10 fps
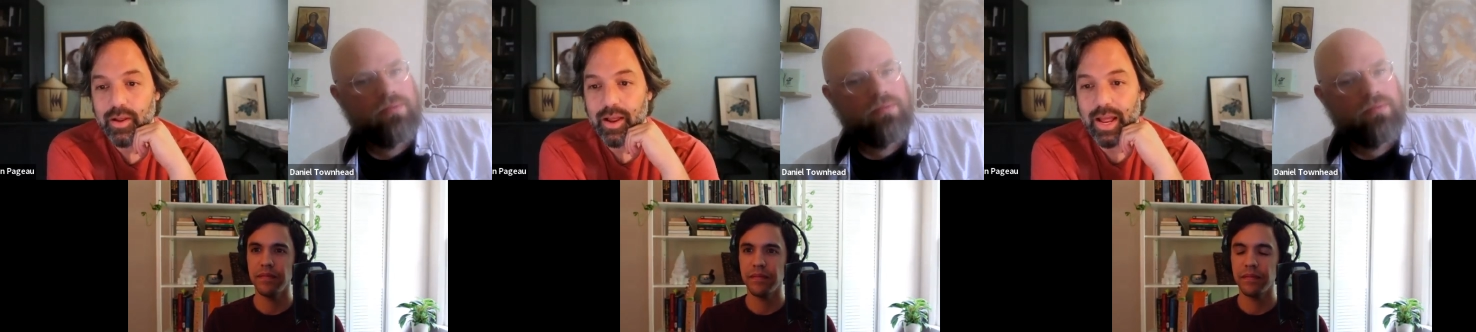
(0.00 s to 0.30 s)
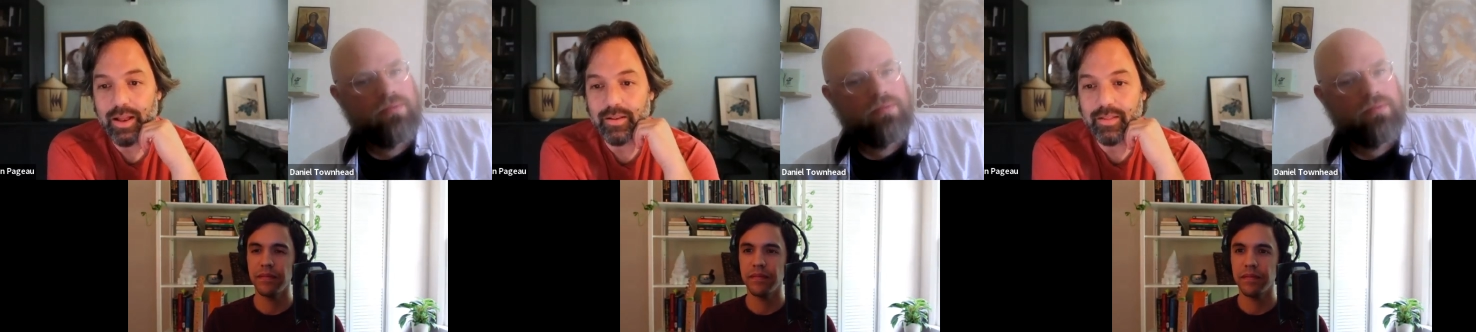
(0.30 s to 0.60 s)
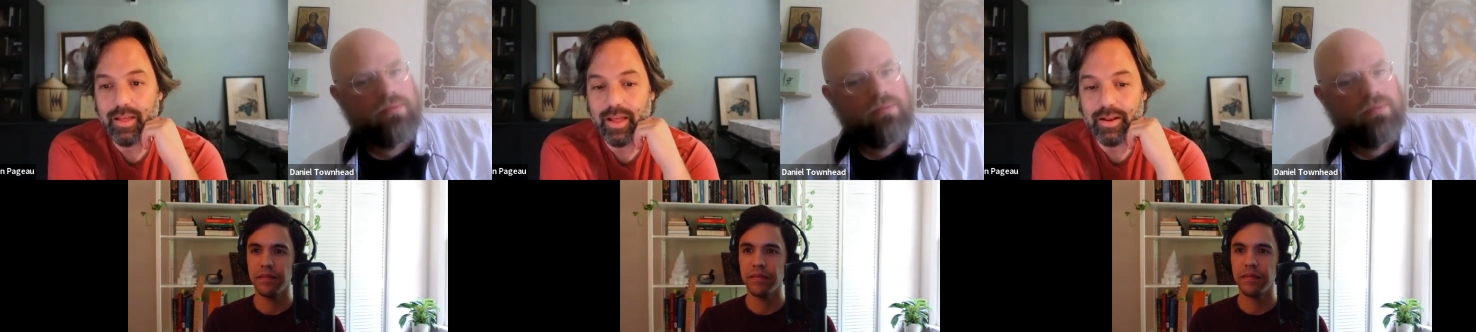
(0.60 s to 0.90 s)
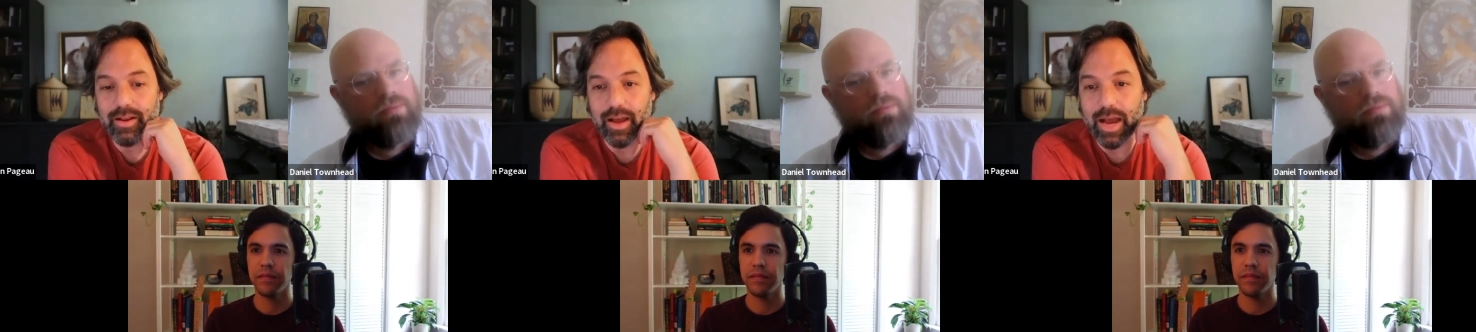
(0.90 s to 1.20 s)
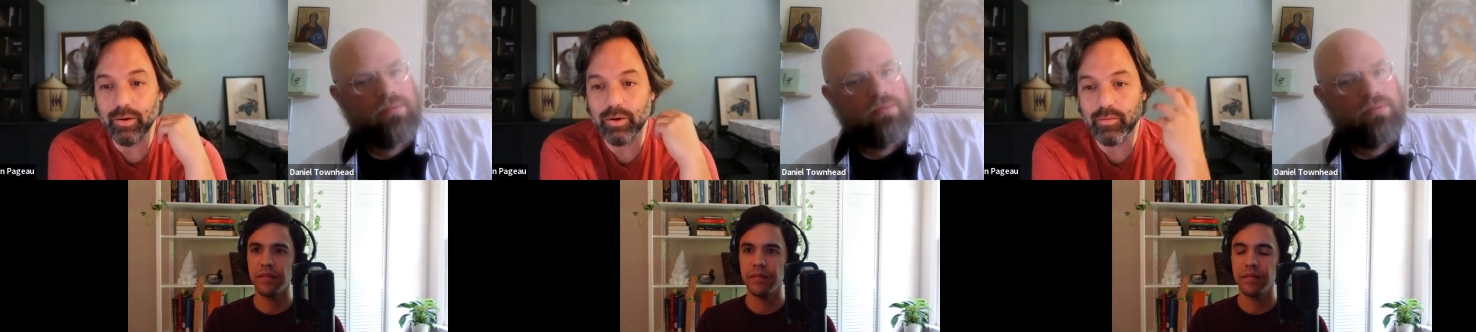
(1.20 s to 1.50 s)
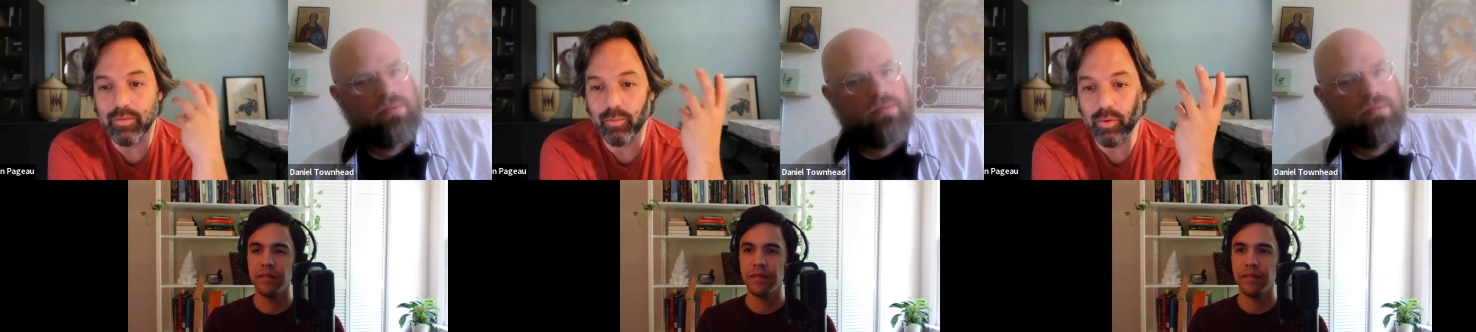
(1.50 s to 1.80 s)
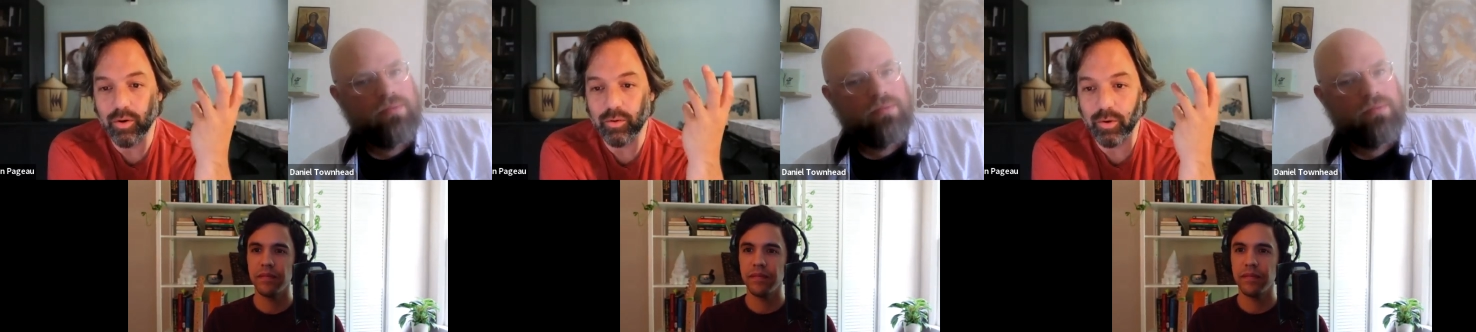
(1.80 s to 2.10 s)
Speaker 1: and and out of the
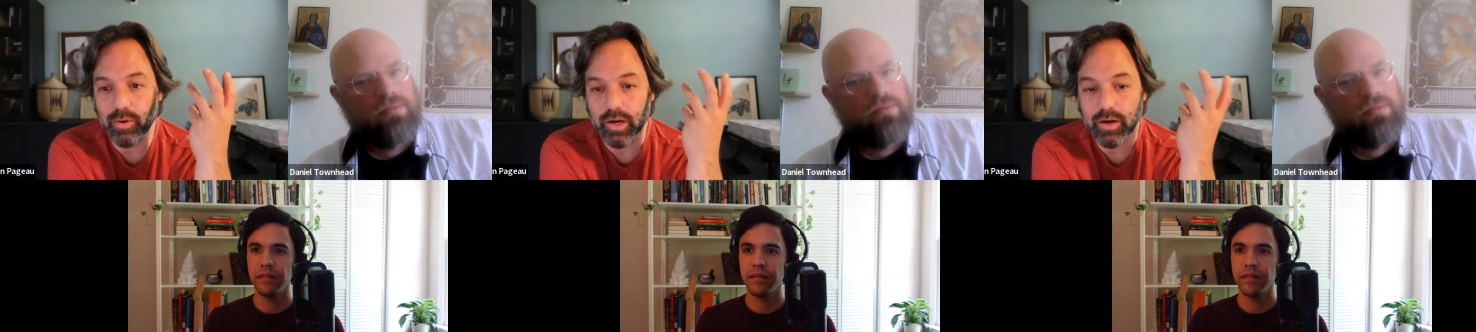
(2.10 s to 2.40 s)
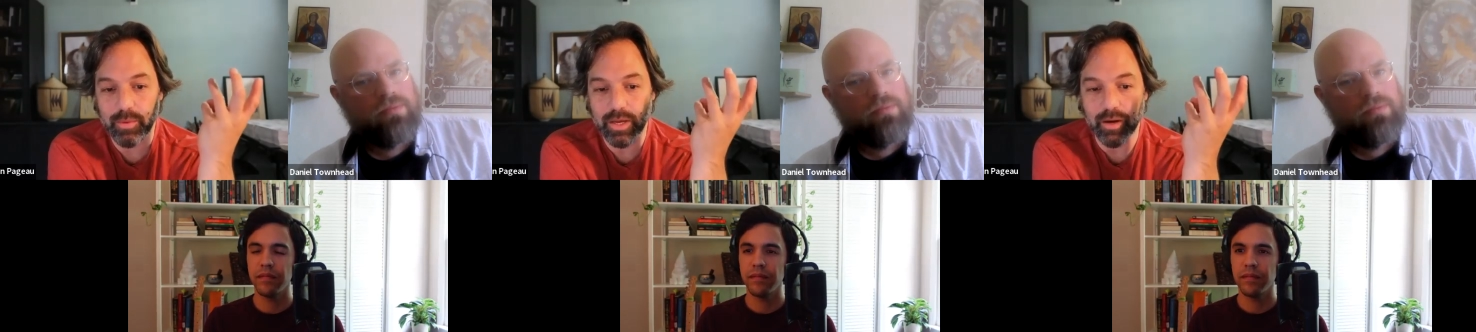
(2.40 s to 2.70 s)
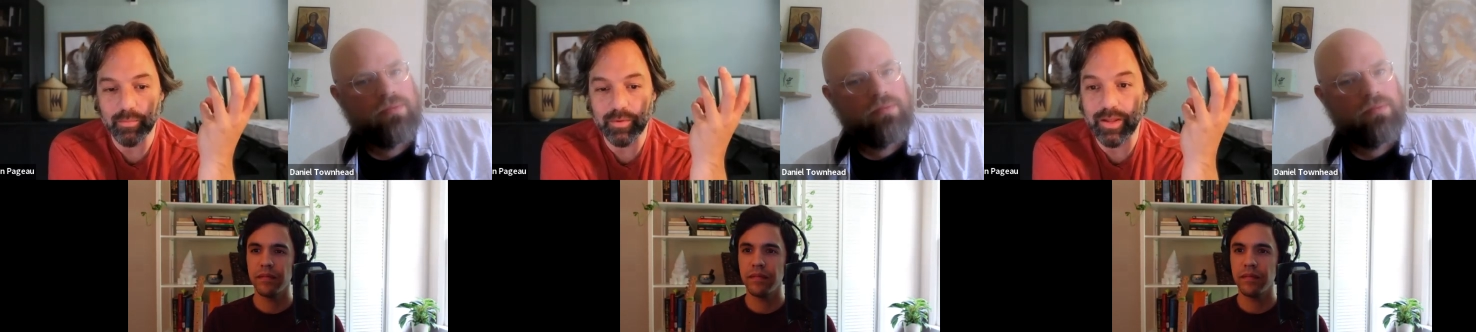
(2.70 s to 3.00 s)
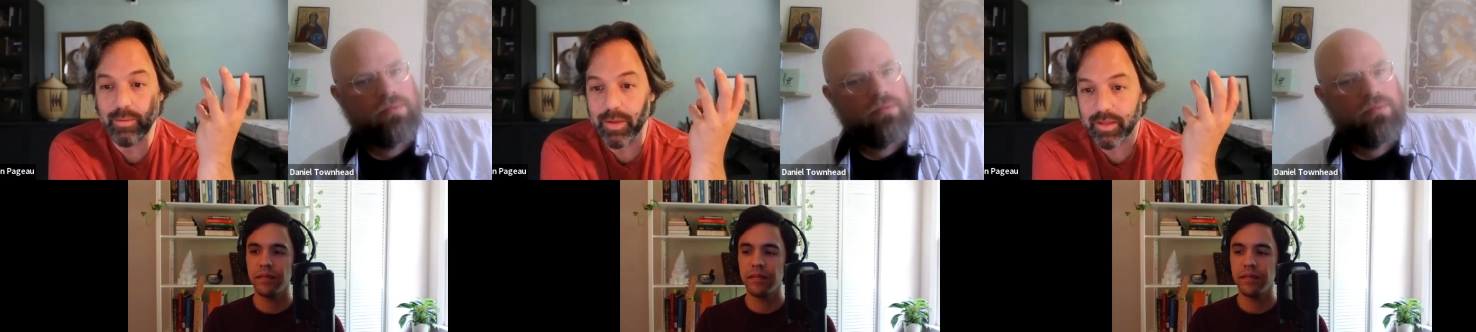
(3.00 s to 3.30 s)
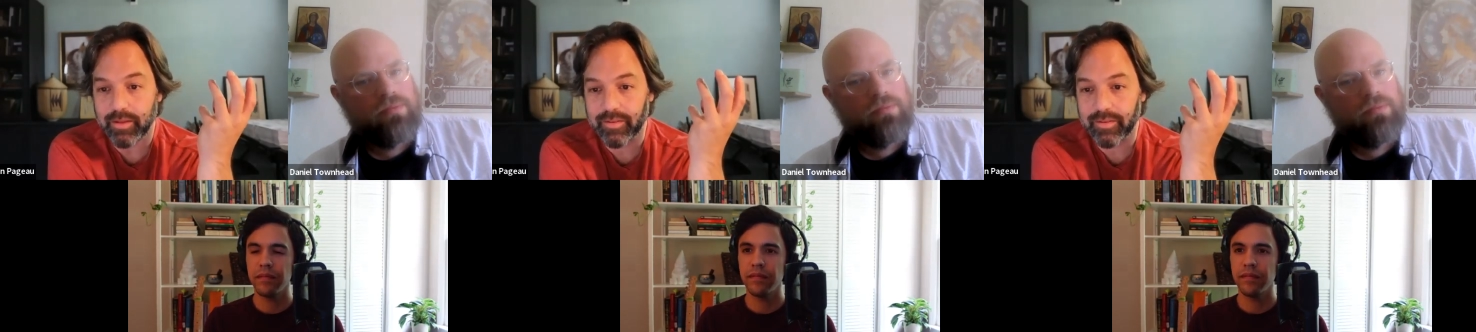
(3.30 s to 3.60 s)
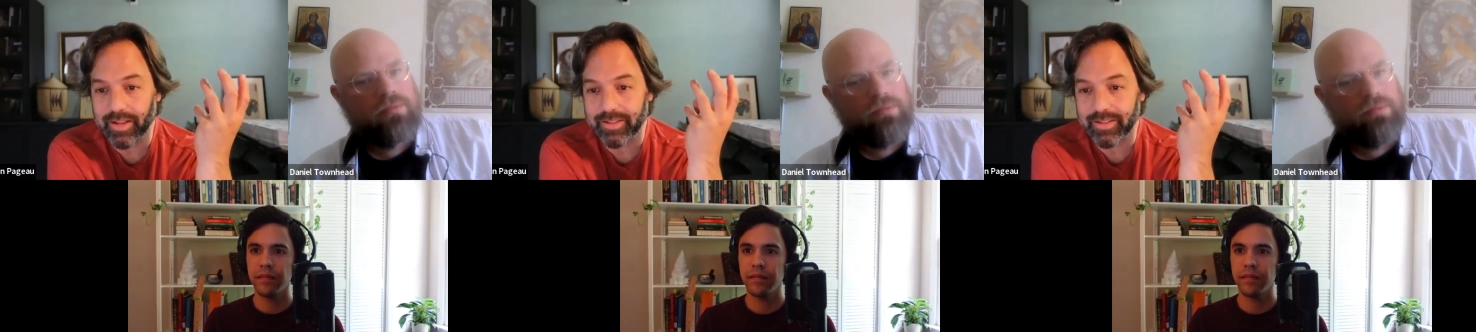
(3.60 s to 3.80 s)
words were coming up demons, like